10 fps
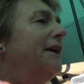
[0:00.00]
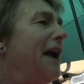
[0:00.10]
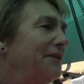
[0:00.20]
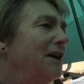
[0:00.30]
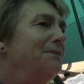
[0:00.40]

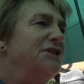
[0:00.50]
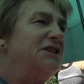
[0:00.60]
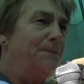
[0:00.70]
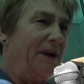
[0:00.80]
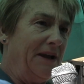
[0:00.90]
get them to
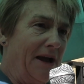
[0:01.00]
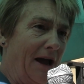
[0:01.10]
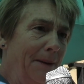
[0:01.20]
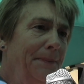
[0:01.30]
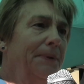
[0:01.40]
speak
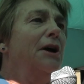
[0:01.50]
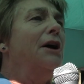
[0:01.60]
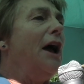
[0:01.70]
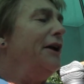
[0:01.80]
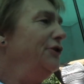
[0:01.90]
up
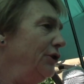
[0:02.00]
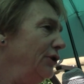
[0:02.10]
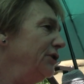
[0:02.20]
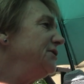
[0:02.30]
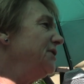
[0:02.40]
and
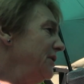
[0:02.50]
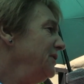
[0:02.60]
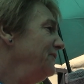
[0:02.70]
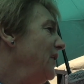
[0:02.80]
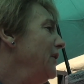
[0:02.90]
use
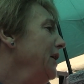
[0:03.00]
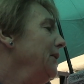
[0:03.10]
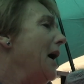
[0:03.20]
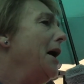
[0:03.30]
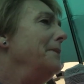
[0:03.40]
the very